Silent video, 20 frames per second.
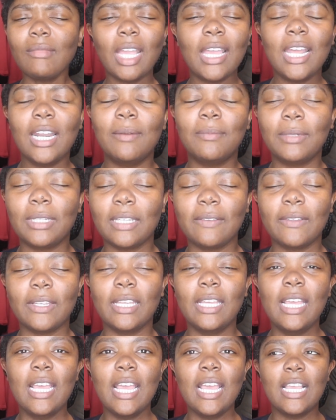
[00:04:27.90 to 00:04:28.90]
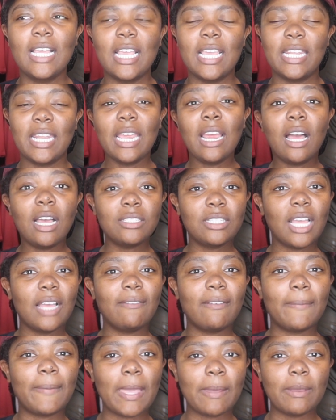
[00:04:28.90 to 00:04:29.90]
I don't believe it. And they also
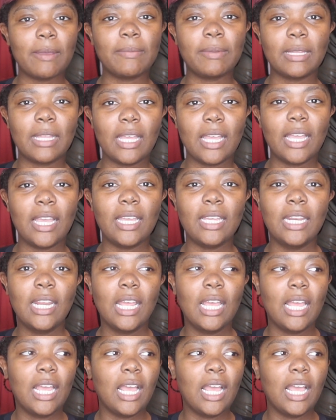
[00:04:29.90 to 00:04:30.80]
have a payment plan.